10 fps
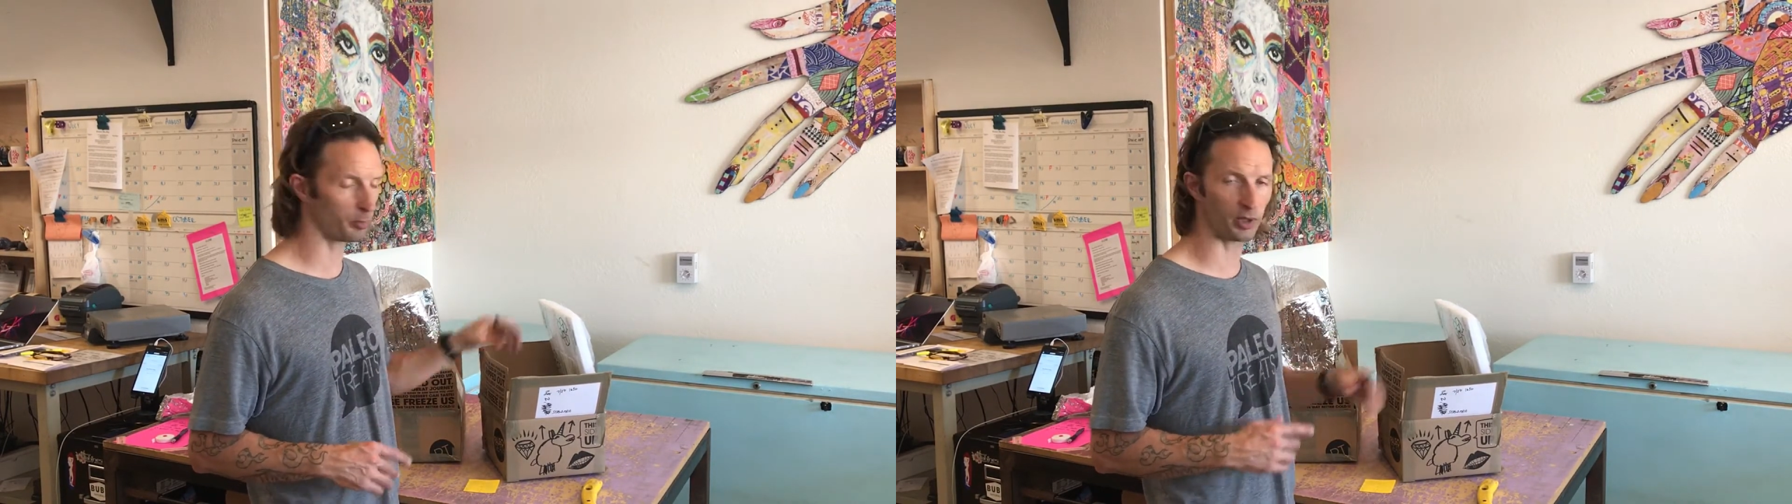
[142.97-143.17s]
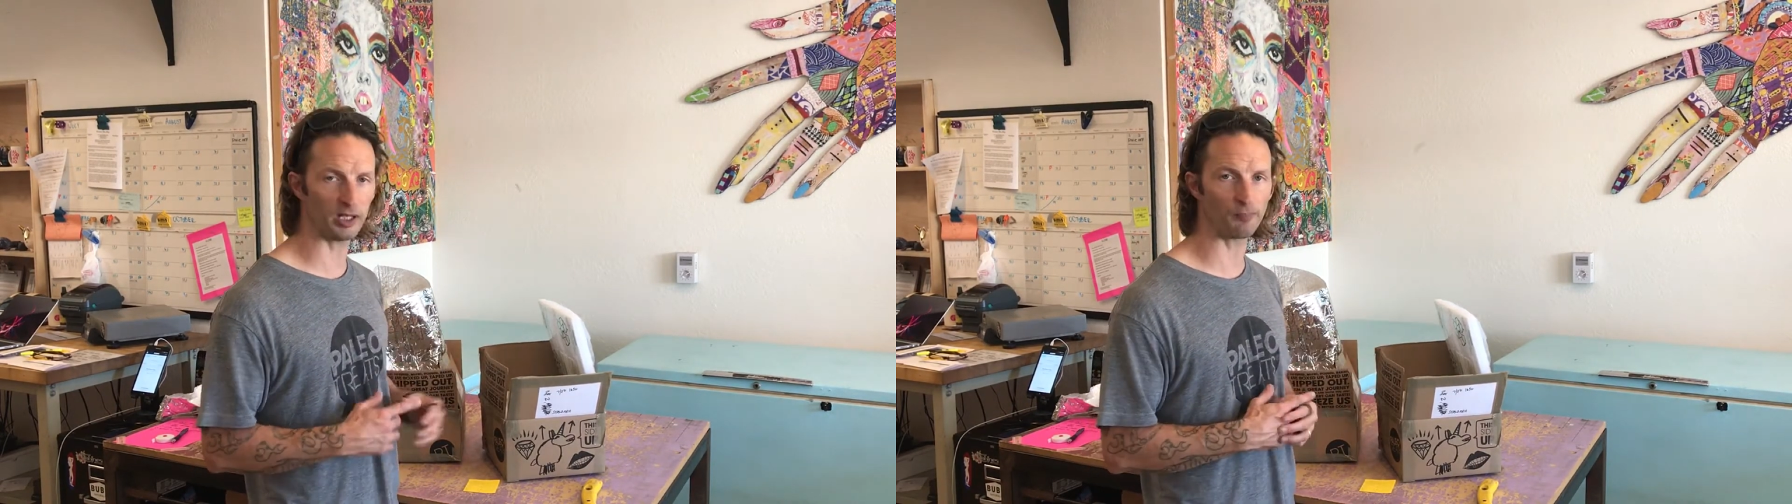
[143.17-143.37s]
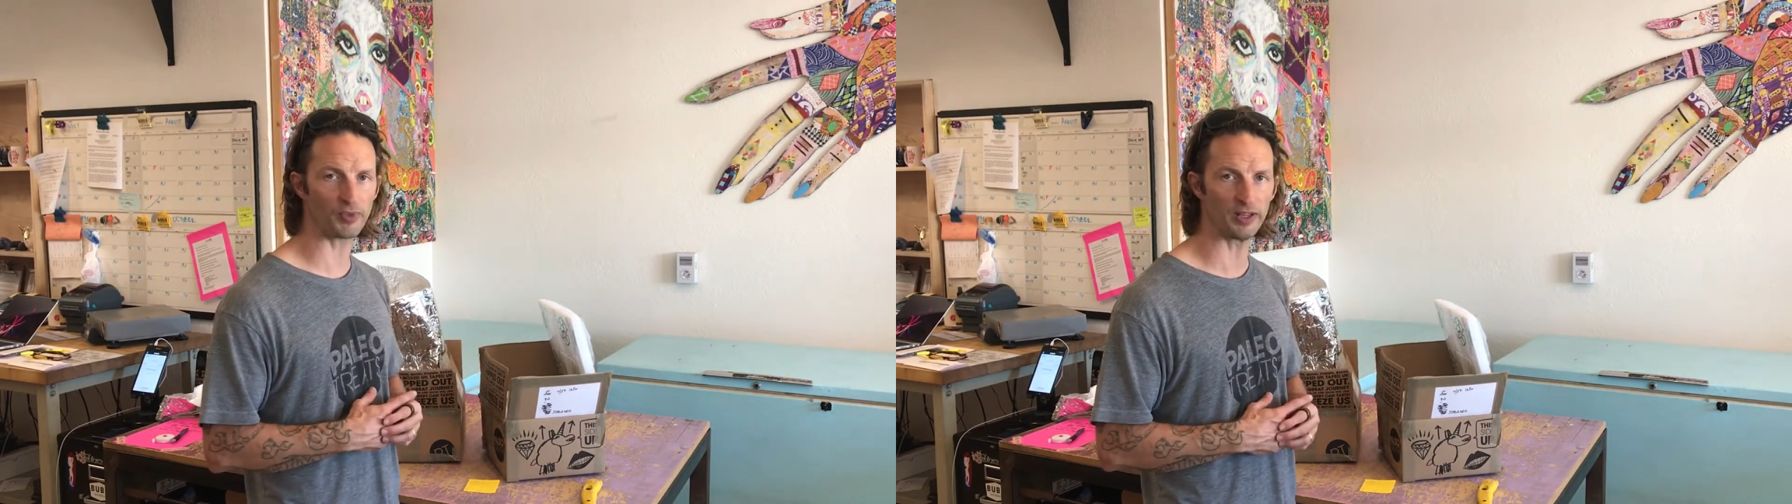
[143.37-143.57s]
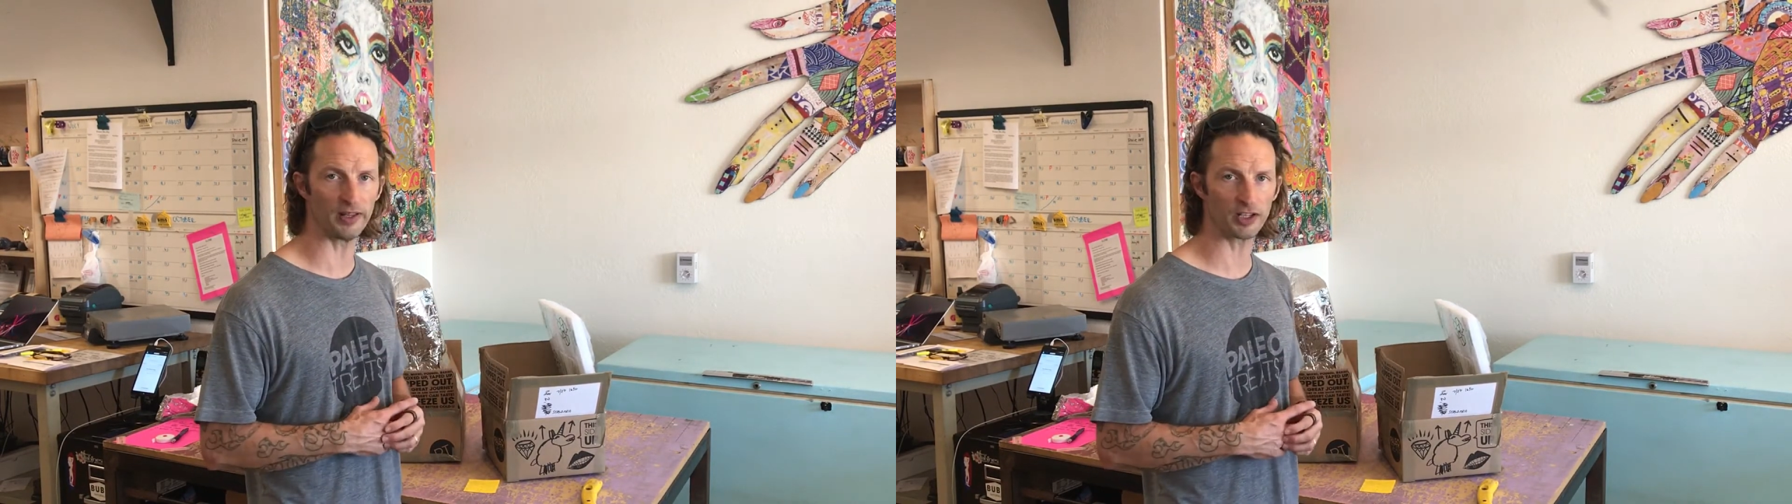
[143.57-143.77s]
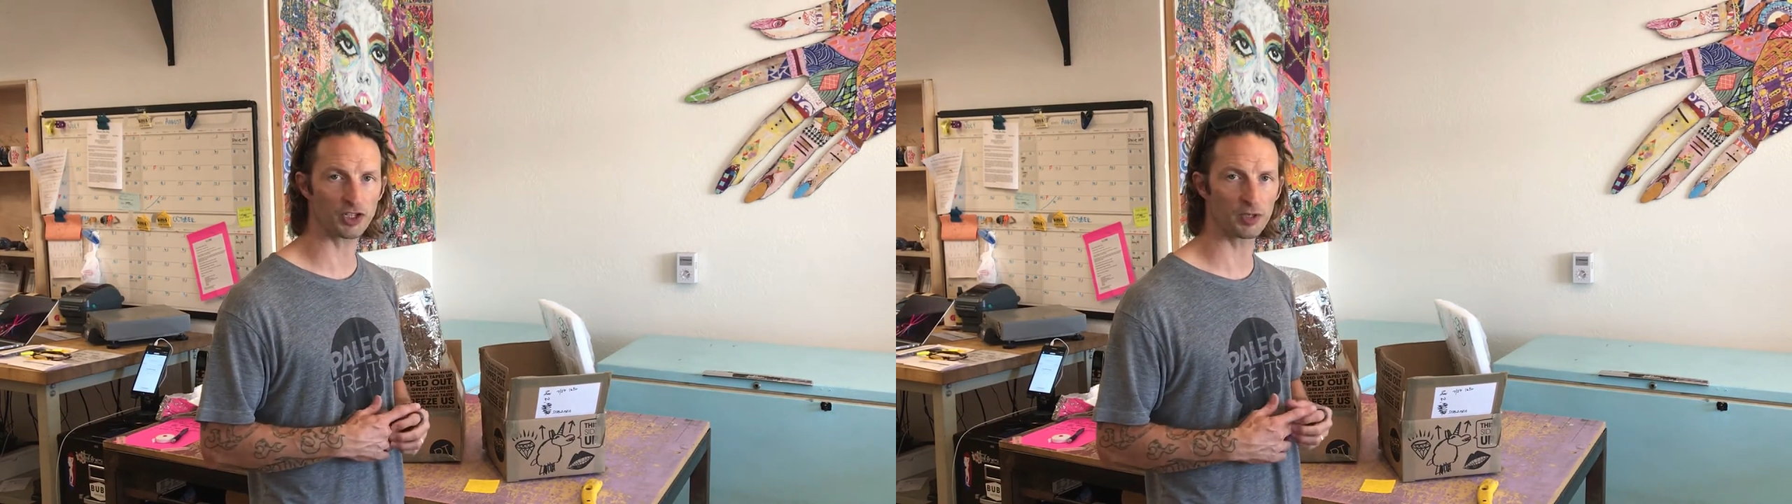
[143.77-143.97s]
put in
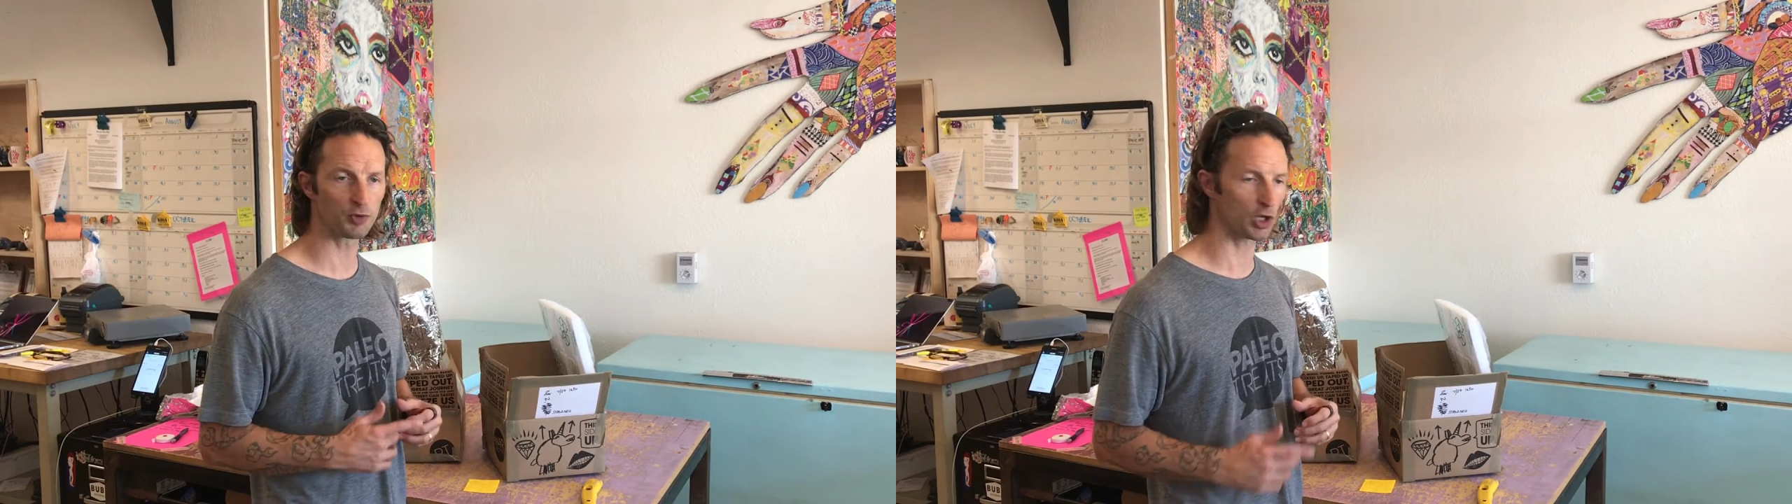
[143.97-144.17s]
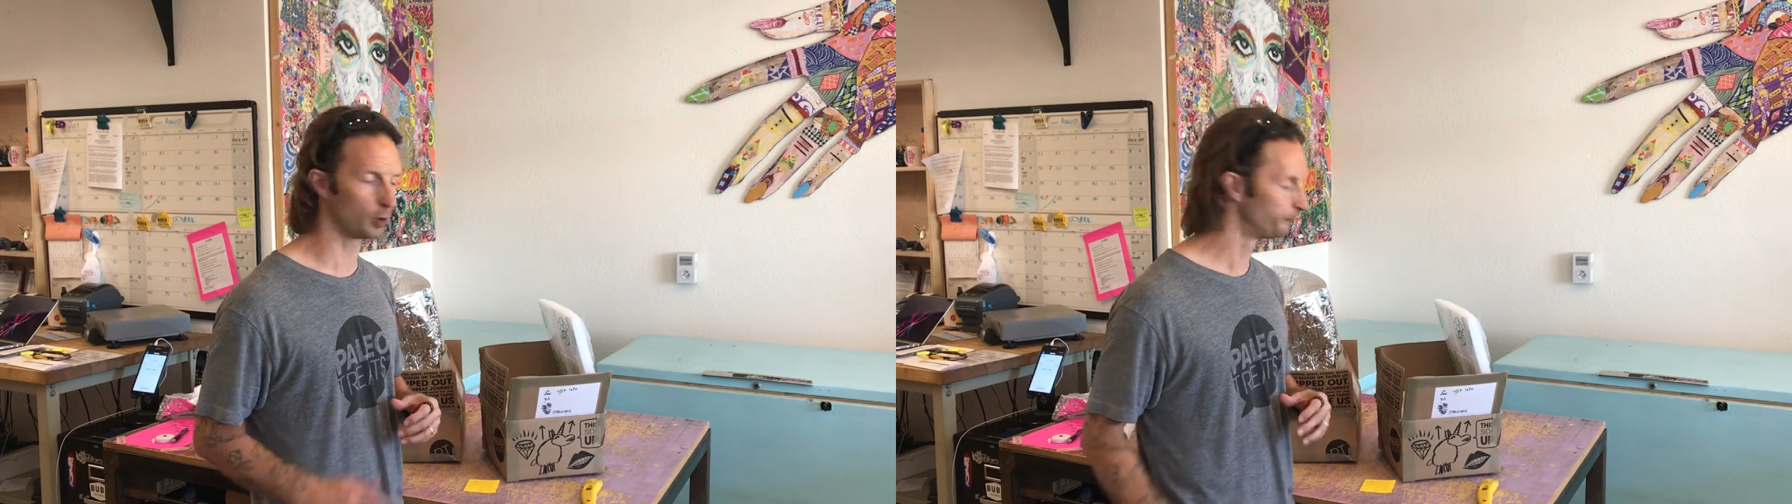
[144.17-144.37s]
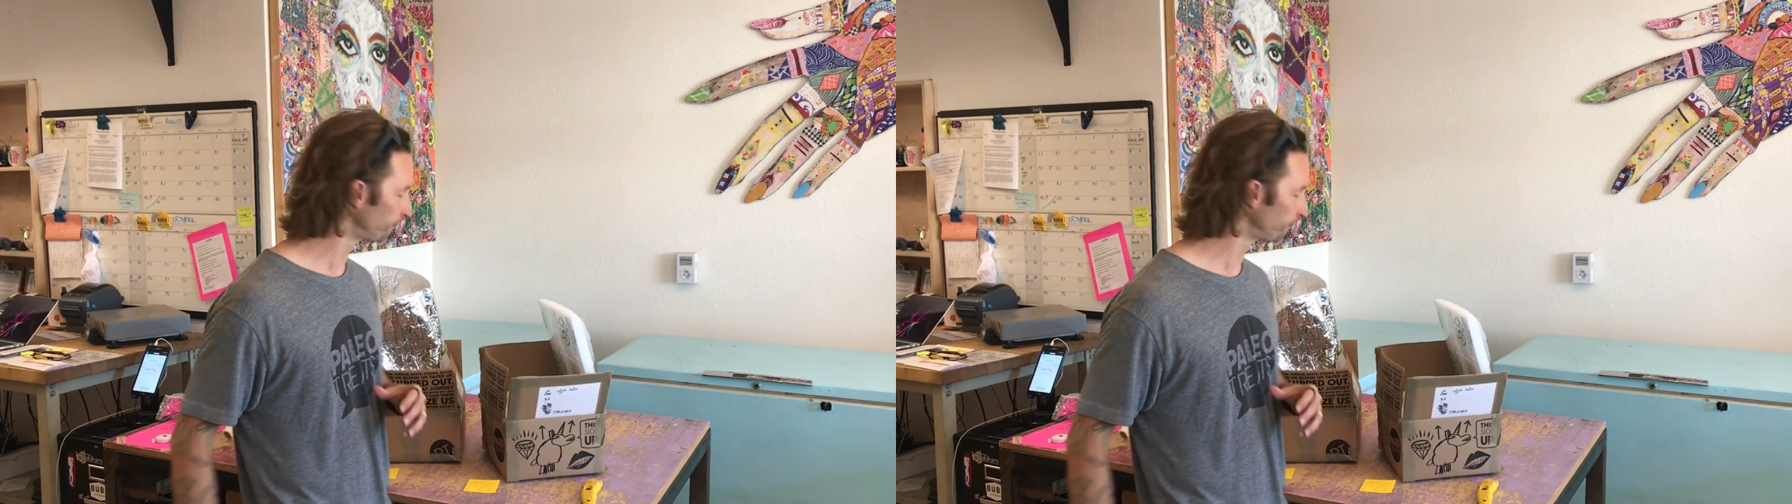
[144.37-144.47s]
this. So